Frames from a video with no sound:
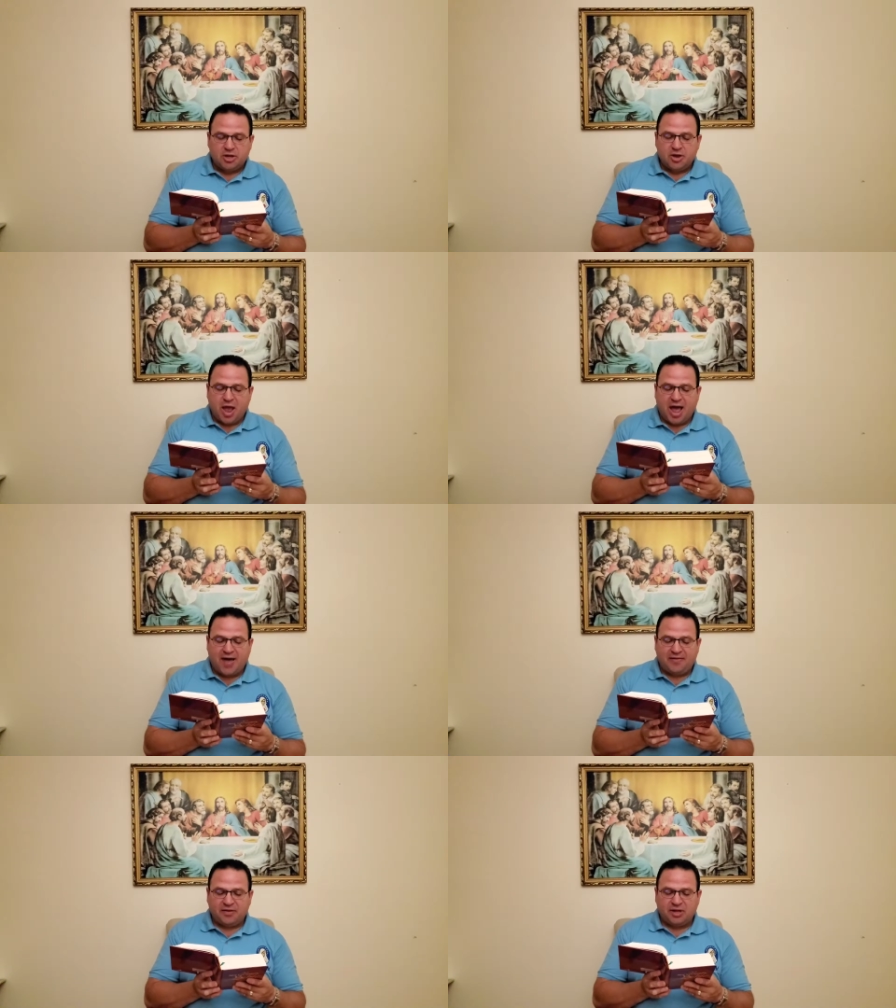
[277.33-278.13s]
You
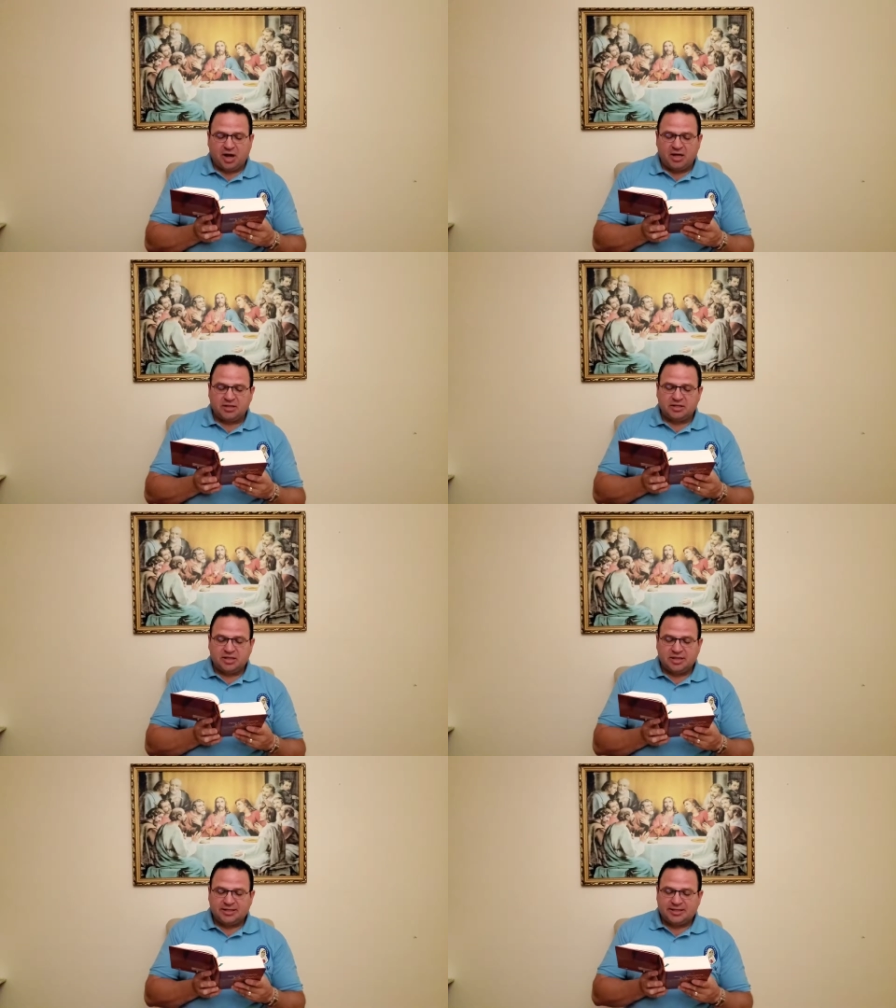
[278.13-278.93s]
have done
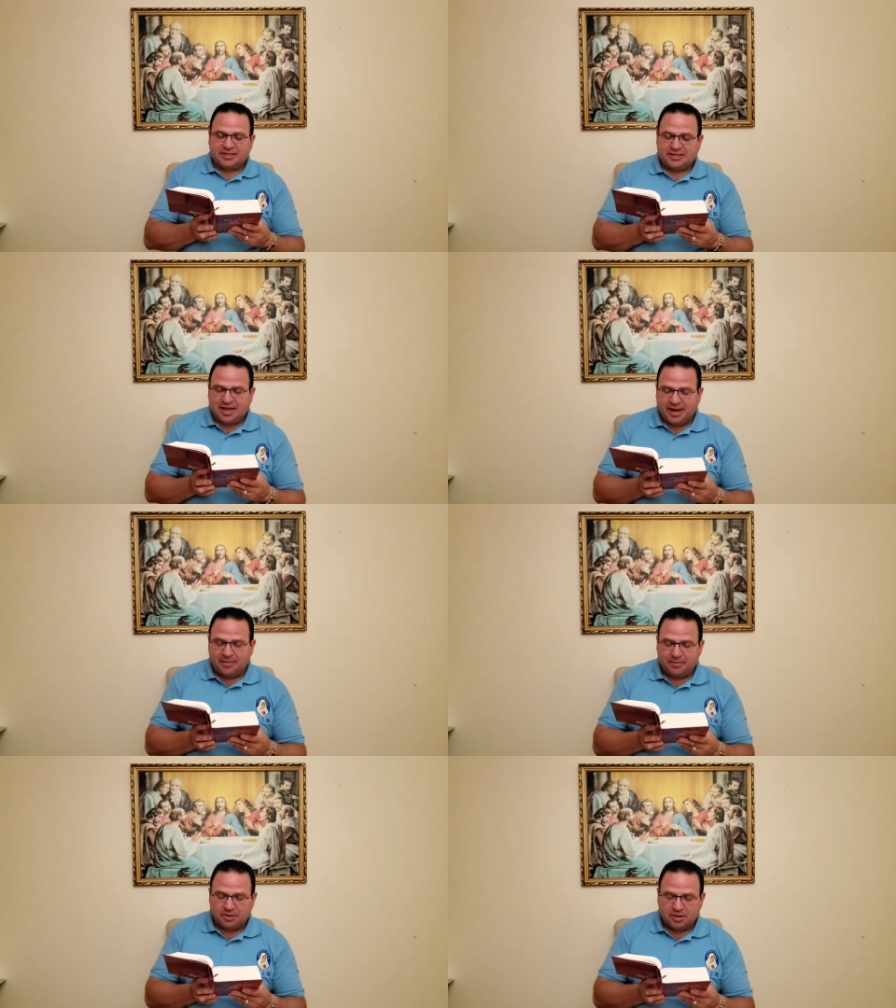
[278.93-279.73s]
the
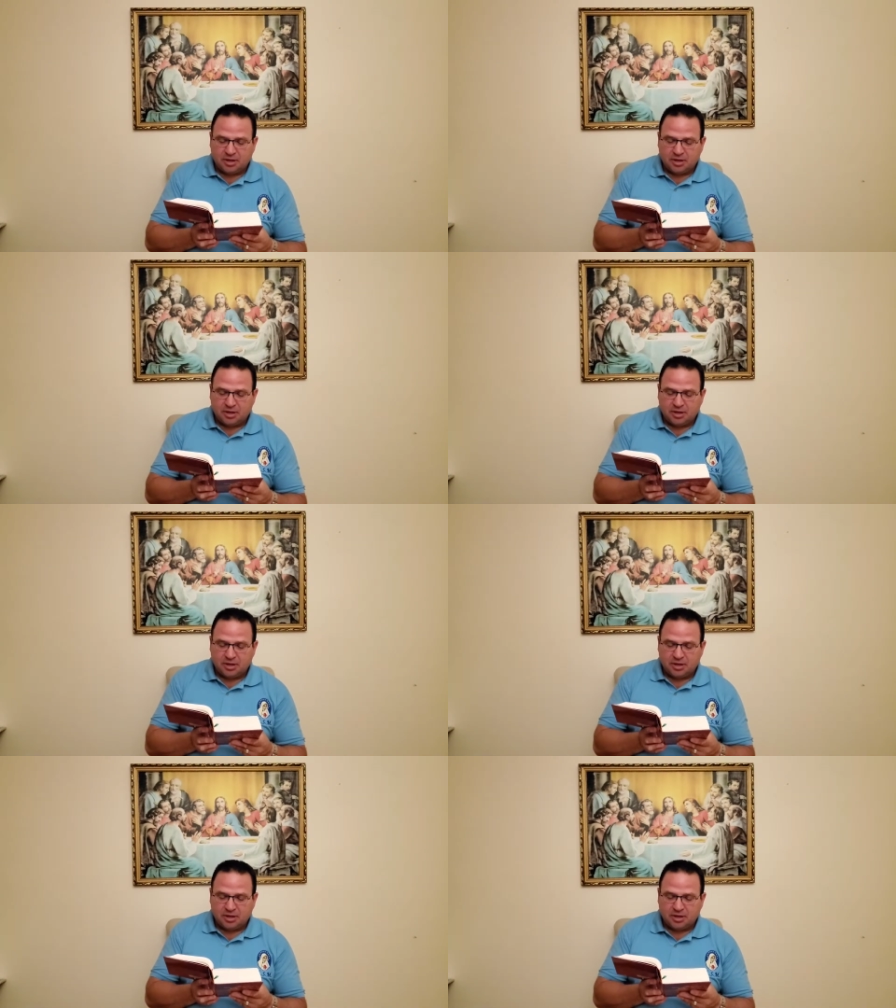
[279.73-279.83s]
same.